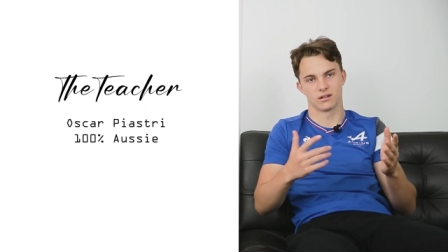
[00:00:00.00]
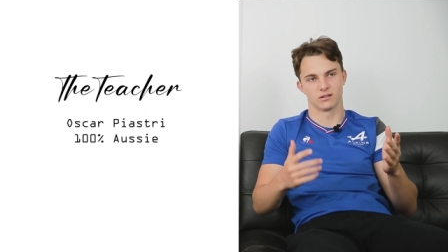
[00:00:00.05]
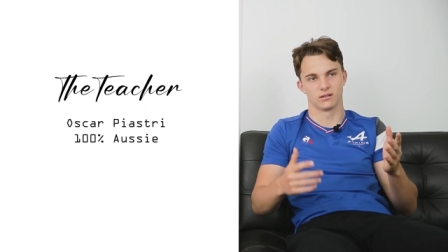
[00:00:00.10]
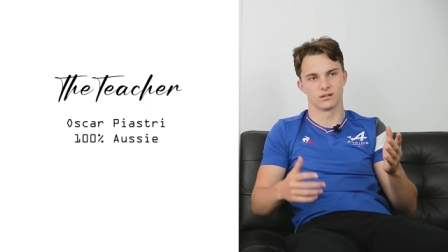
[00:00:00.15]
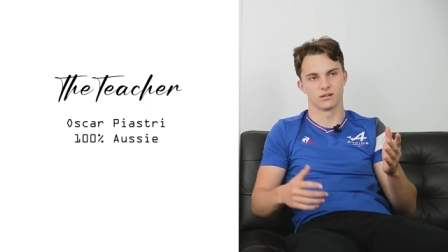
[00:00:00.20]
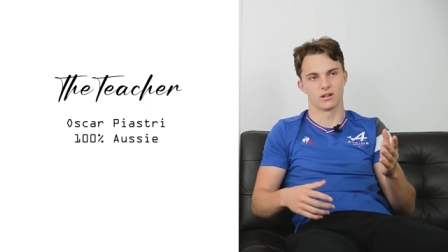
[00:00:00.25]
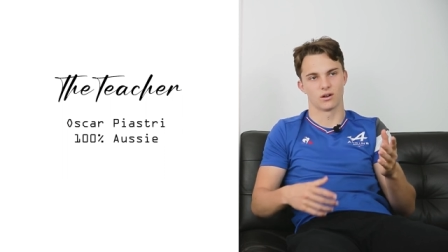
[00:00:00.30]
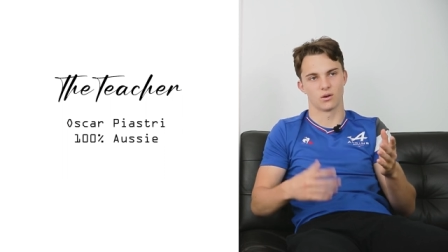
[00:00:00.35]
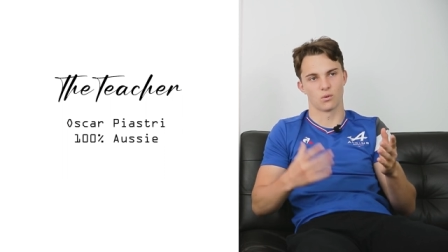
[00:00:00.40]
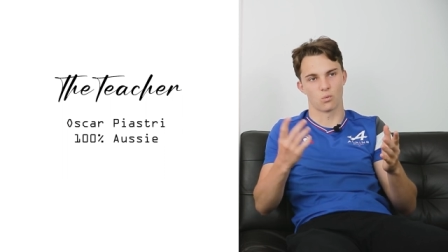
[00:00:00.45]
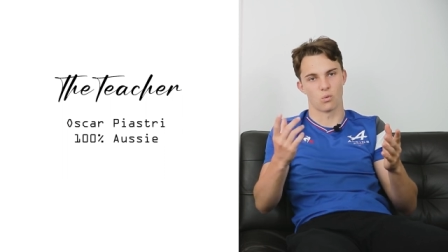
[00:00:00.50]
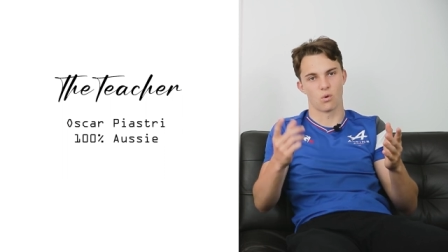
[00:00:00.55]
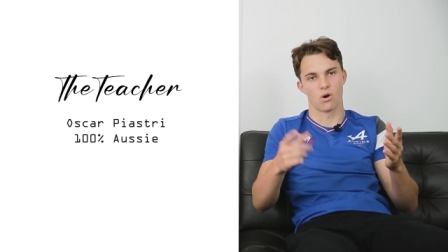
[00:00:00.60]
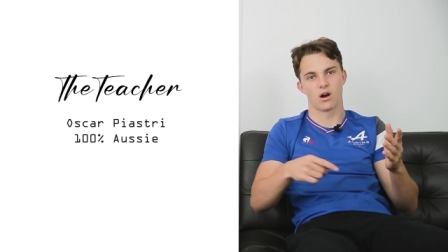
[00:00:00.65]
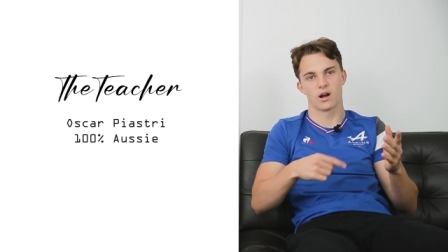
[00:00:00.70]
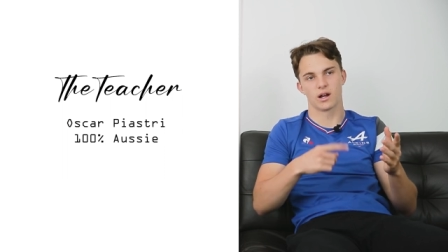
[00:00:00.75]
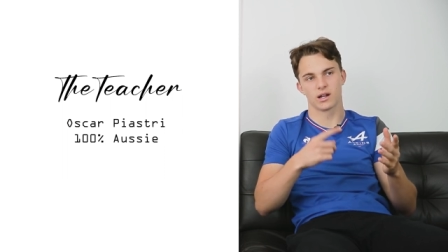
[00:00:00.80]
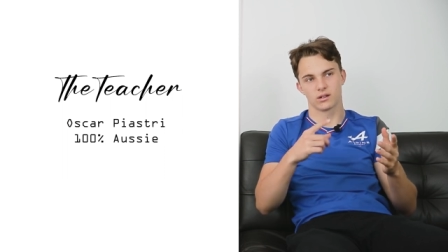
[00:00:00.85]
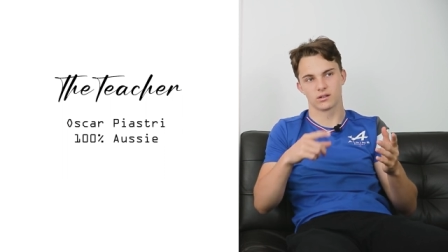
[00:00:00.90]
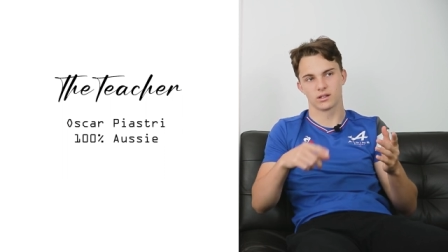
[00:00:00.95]
a
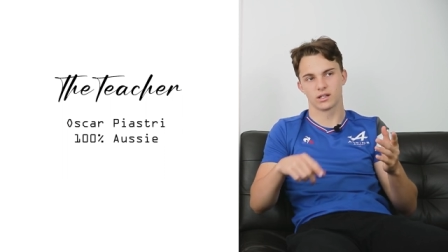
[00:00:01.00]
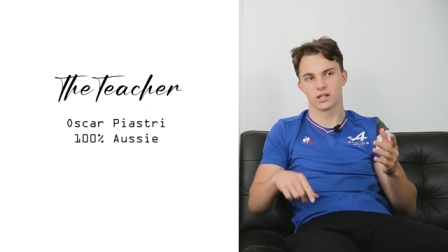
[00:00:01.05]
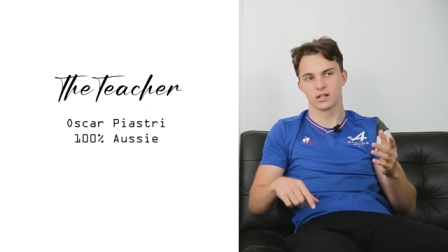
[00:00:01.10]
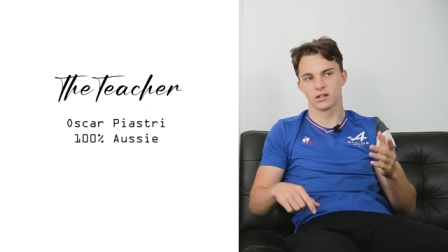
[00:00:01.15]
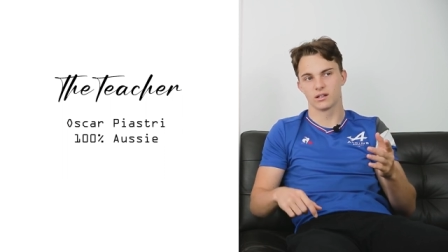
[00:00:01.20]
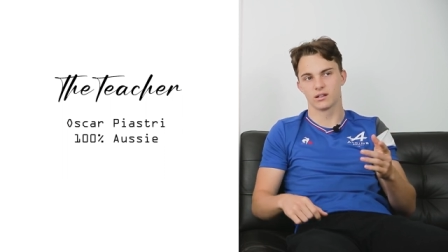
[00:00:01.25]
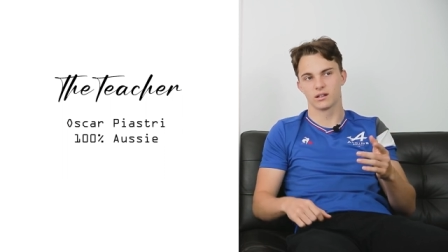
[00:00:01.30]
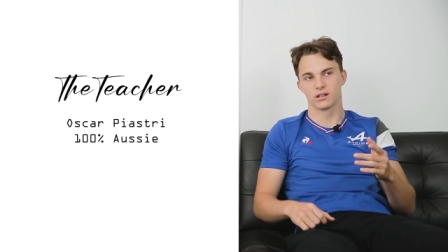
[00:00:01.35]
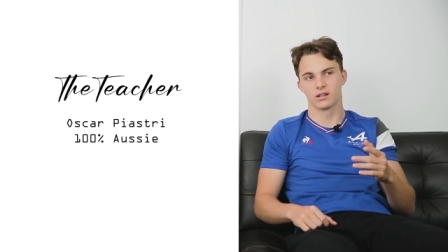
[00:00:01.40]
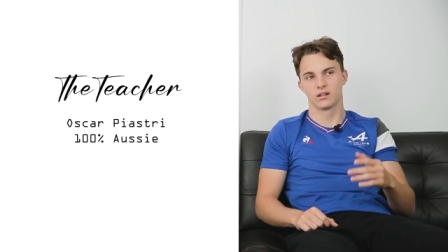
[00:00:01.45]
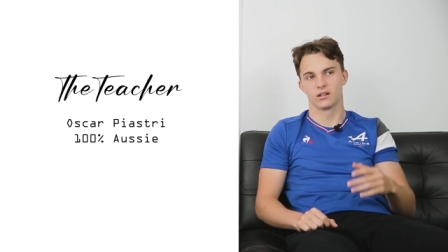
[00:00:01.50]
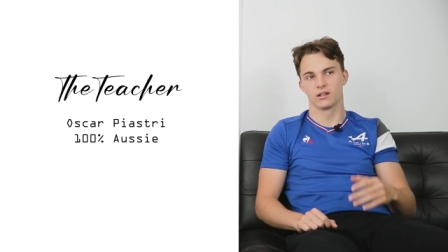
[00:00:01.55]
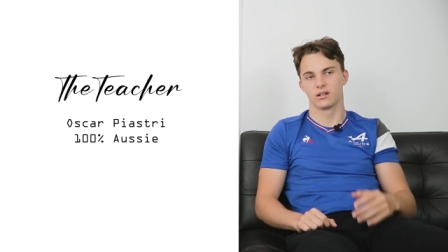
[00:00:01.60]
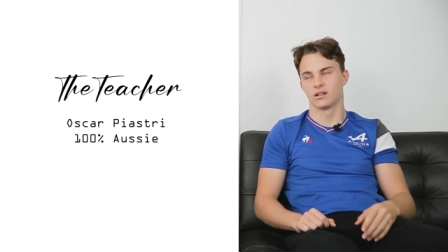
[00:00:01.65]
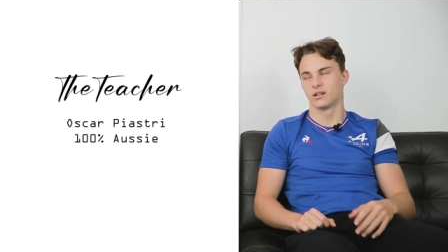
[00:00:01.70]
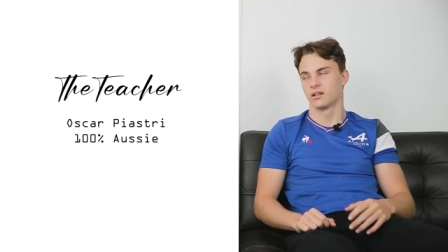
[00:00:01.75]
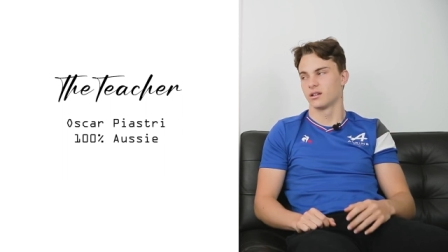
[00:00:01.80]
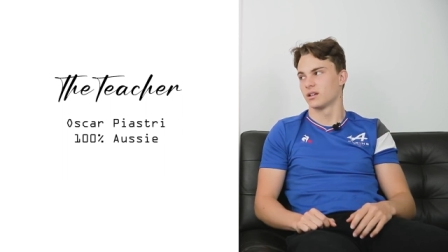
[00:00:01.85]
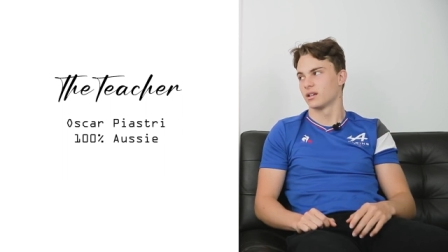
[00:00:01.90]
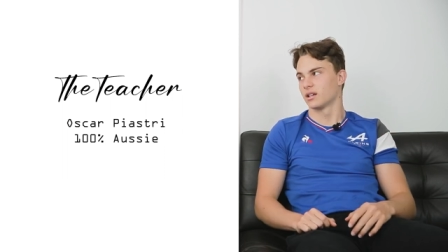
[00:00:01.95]
Y on the end,
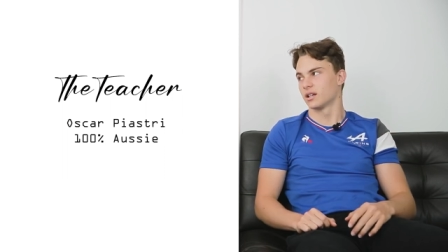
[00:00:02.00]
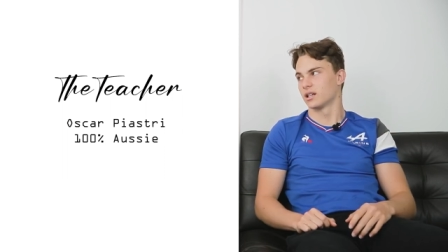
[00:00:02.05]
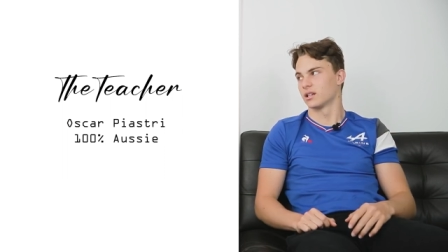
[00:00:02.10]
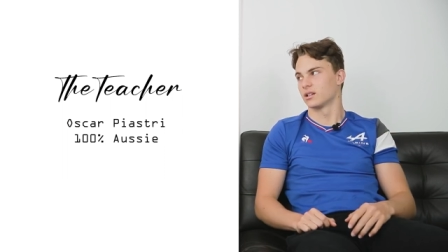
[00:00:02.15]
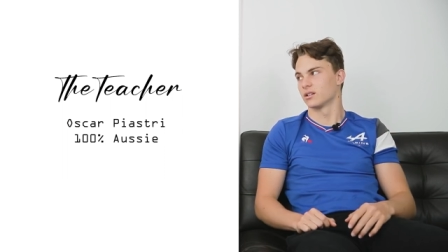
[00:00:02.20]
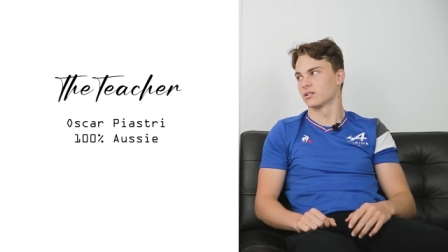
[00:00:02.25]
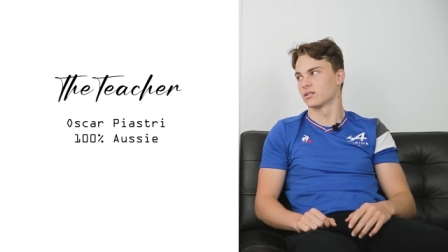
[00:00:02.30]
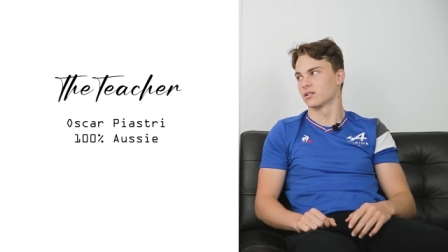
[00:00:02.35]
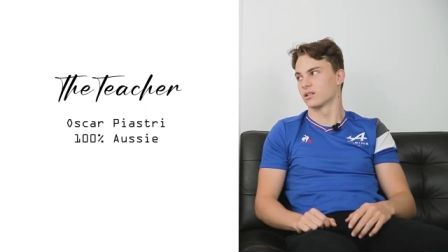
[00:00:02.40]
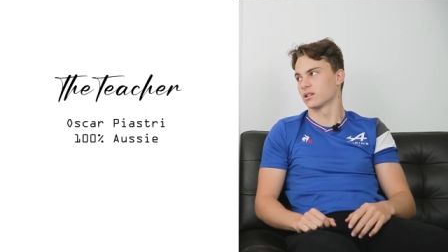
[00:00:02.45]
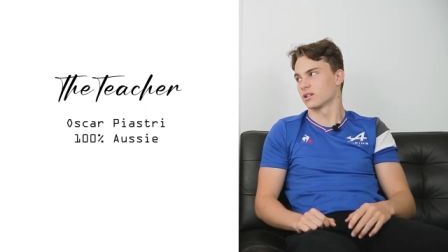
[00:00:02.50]
and you're